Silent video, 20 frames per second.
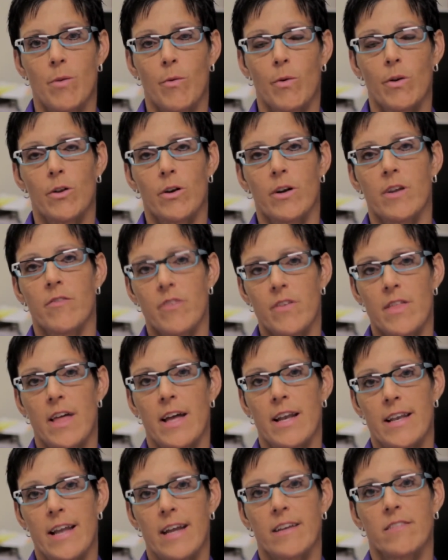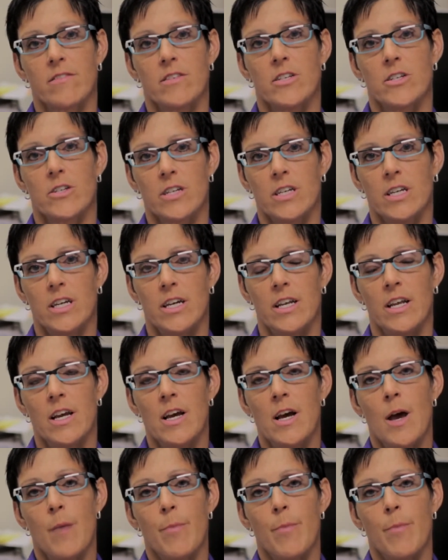but we're looking for that next tier kid.